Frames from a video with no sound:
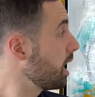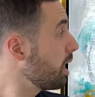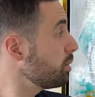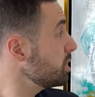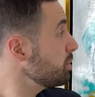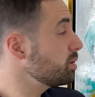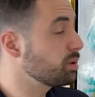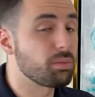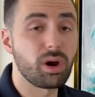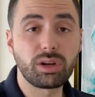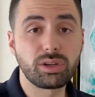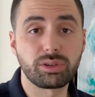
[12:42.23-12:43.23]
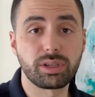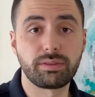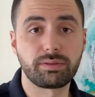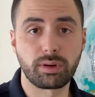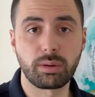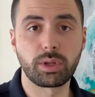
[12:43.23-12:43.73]
I was able to monitor it
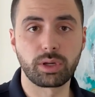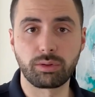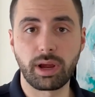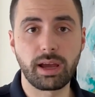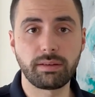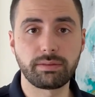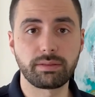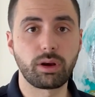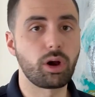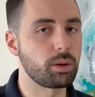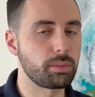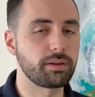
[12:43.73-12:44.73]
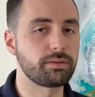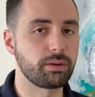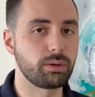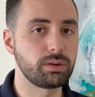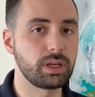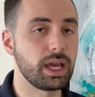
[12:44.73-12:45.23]
from the graph on my
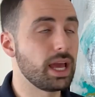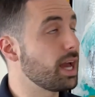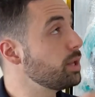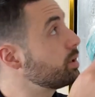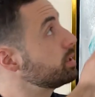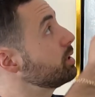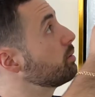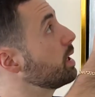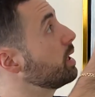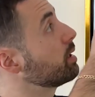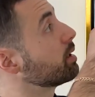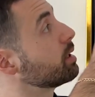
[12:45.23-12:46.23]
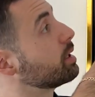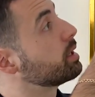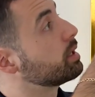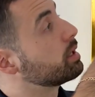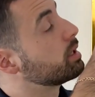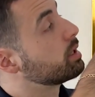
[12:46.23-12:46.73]
phone, and you can see right here.
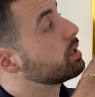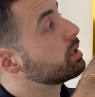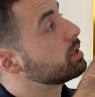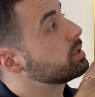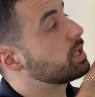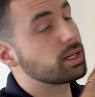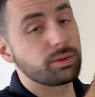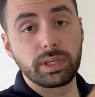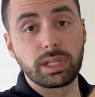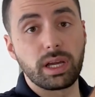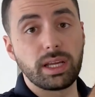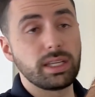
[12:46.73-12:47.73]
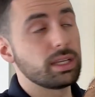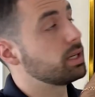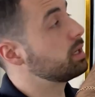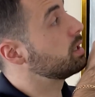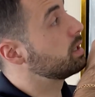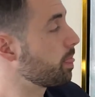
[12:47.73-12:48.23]
See that green line?
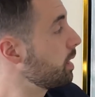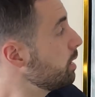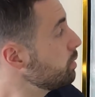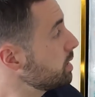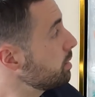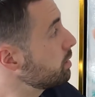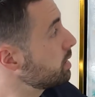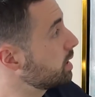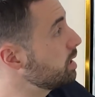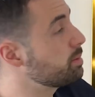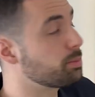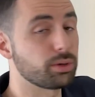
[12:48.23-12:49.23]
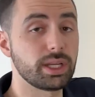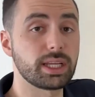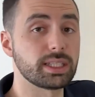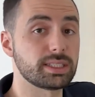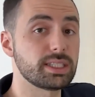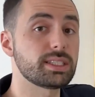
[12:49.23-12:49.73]
It was able to keep it pretty
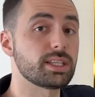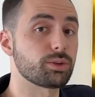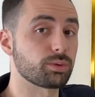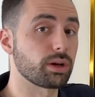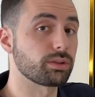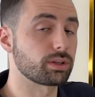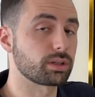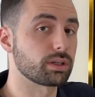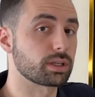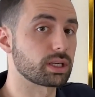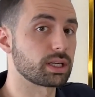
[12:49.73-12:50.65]
consistent throughout the cook.